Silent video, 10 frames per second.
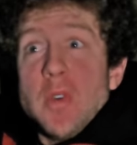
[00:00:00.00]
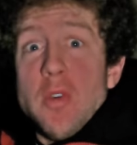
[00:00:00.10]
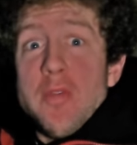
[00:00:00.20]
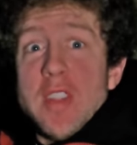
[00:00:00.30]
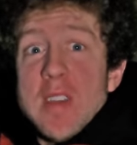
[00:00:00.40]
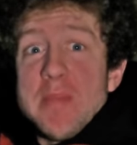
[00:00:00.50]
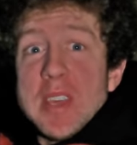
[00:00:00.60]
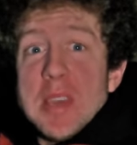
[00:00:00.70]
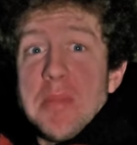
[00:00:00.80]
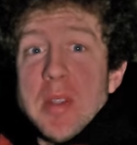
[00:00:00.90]
Hopefully I've
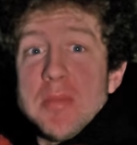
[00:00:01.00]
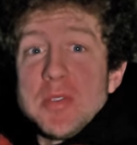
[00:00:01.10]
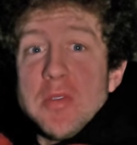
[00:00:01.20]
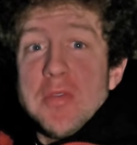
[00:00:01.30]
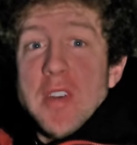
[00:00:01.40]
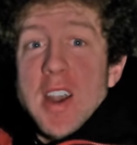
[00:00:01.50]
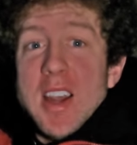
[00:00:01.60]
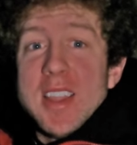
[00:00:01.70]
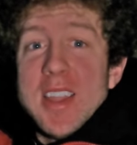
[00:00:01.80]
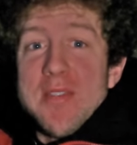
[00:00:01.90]
been keeping up so
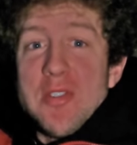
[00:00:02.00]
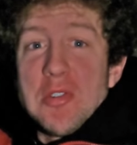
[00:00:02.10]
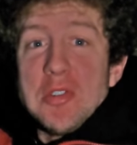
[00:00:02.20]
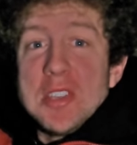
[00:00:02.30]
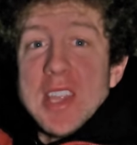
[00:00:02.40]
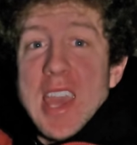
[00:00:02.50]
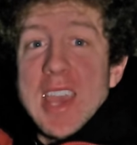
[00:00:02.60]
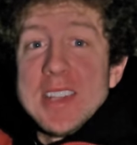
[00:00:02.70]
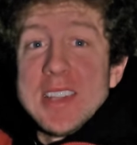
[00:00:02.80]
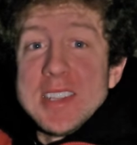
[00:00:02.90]
far. I've not got to the
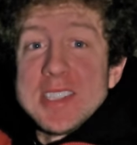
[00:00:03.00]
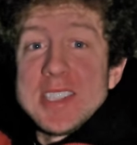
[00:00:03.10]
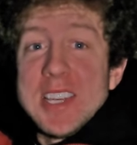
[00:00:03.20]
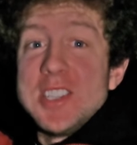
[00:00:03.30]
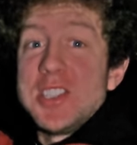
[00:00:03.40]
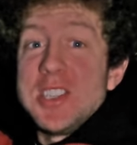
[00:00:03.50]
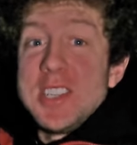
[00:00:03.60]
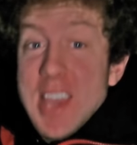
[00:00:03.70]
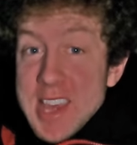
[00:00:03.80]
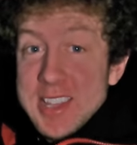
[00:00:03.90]
editing stage
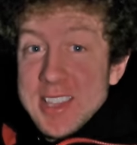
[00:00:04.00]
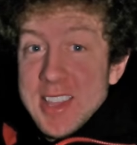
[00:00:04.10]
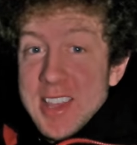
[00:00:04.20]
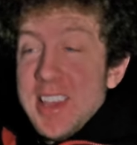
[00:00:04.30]
yet.